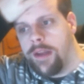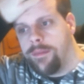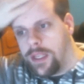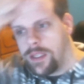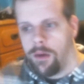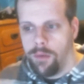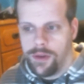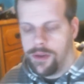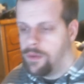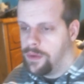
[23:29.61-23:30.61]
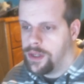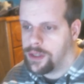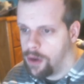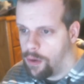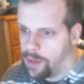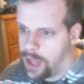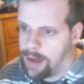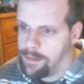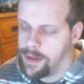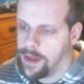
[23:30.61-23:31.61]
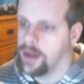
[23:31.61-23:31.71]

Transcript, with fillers: that's how we're doing this collab thing